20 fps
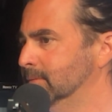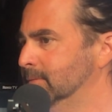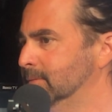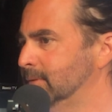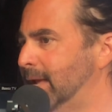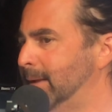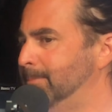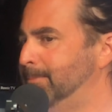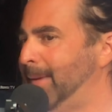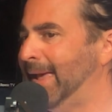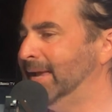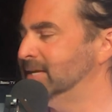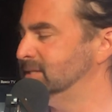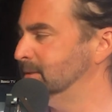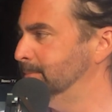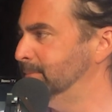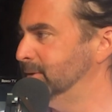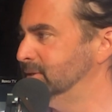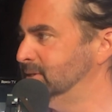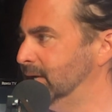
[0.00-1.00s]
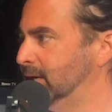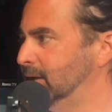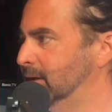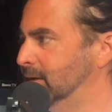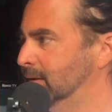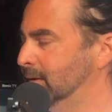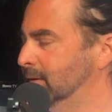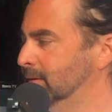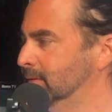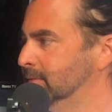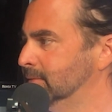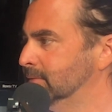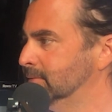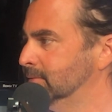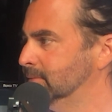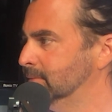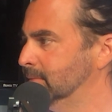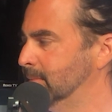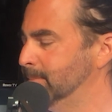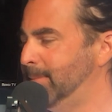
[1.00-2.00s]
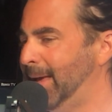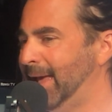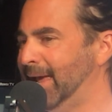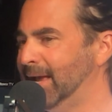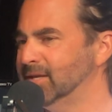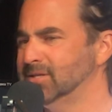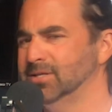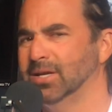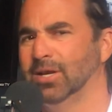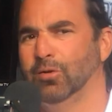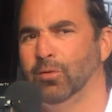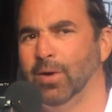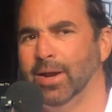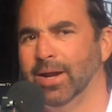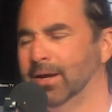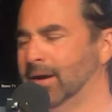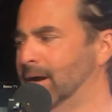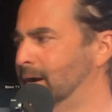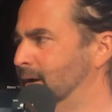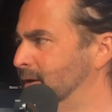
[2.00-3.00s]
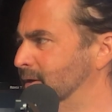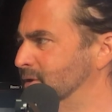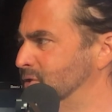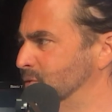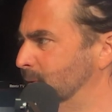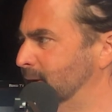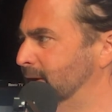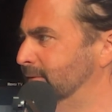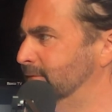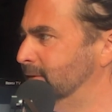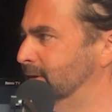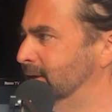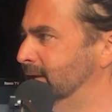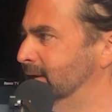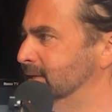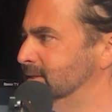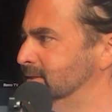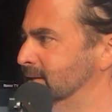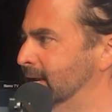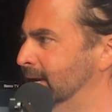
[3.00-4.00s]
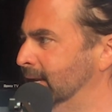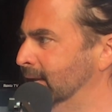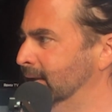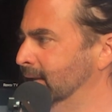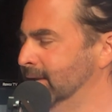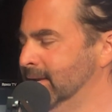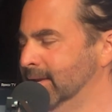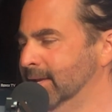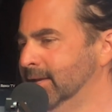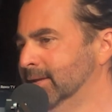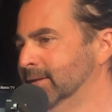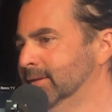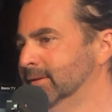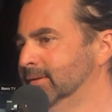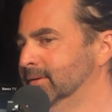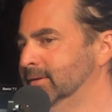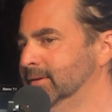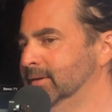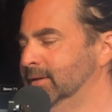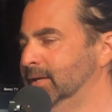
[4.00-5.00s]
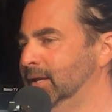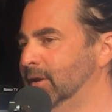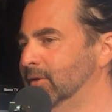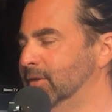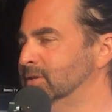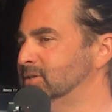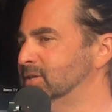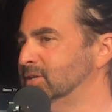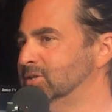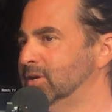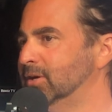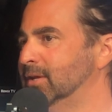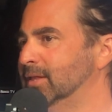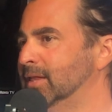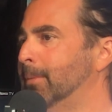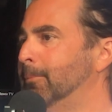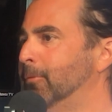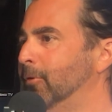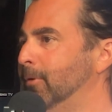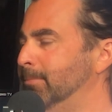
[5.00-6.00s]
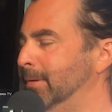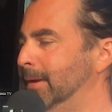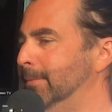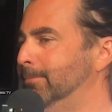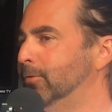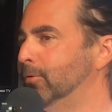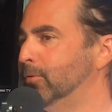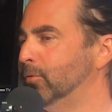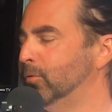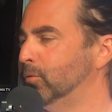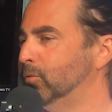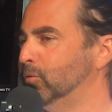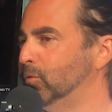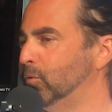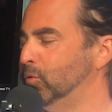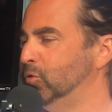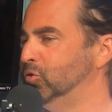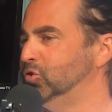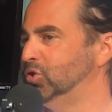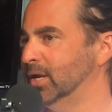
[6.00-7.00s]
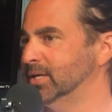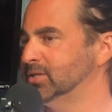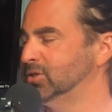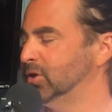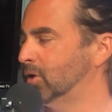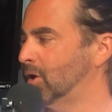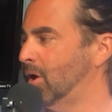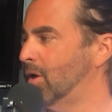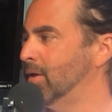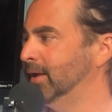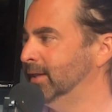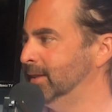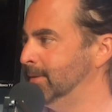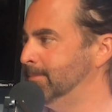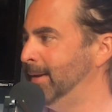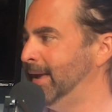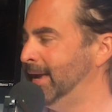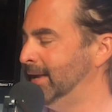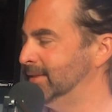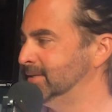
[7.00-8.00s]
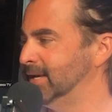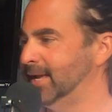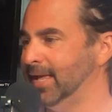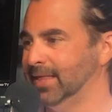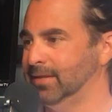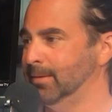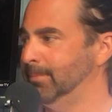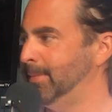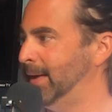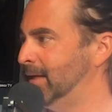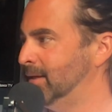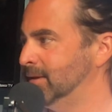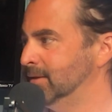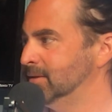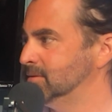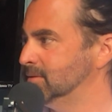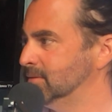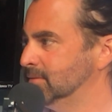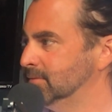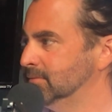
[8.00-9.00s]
like banks in particular, banks and credit cards or whatever it is, like, there's a certain number of people who just are calling the bank to get their balance.